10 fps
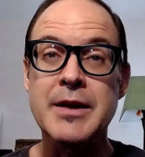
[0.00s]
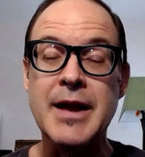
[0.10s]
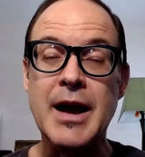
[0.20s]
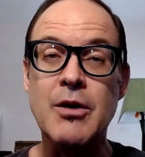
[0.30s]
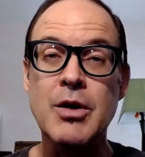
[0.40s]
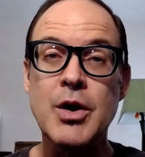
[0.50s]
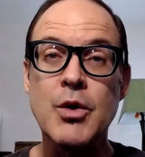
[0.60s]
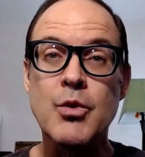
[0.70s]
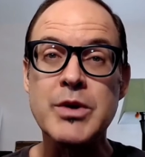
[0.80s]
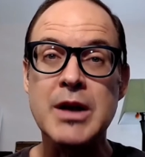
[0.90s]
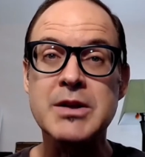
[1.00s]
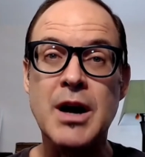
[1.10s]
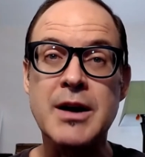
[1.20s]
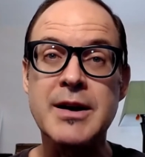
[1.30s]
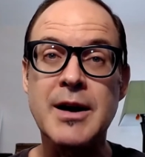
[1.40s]
Now, we're not
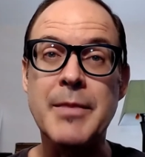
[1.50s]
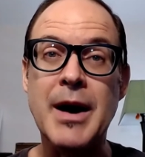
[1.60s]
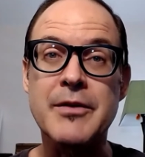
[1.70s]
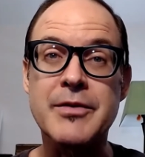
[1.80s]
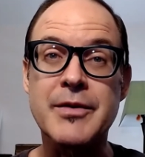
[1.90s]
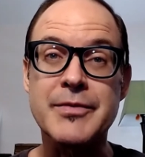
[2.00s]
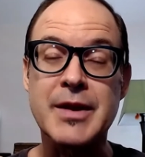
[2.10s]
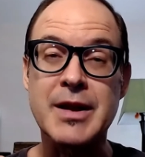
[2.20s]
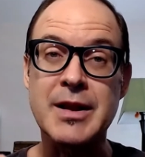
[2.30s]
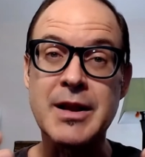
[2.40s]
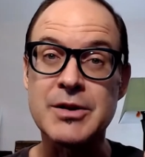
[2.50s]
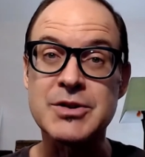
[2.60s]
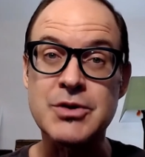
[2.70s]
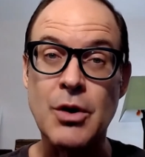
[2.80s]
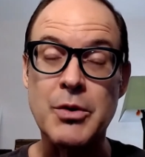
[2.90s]
talking about the little
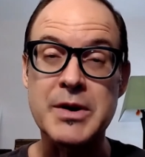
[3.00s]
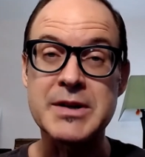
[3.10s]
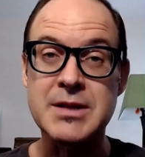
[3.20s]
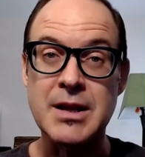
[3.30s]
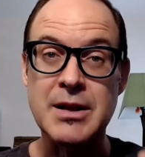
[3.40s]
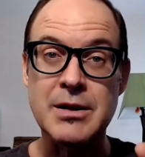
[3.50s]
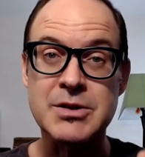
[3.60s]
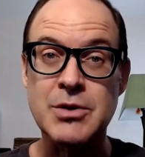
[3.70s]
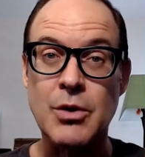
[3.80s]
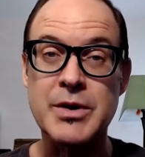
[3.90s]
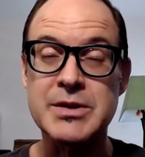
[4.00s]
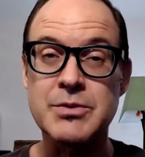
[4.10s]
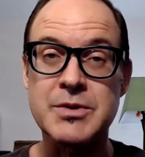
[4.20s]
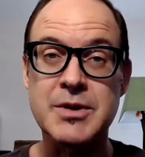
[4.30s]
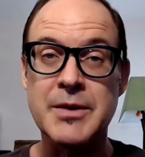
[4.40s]
stories, the little
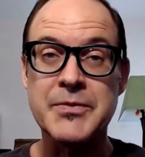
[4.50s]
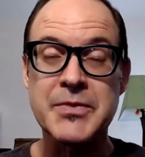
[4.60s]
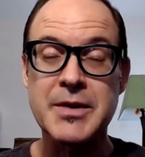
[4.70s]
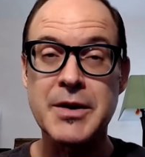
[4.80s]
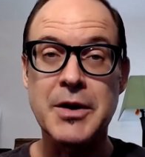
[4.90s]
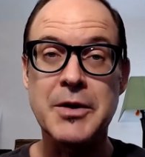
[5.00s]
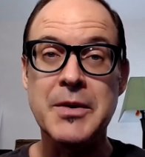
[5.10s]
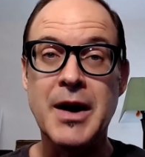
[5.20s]
stories with the, you know,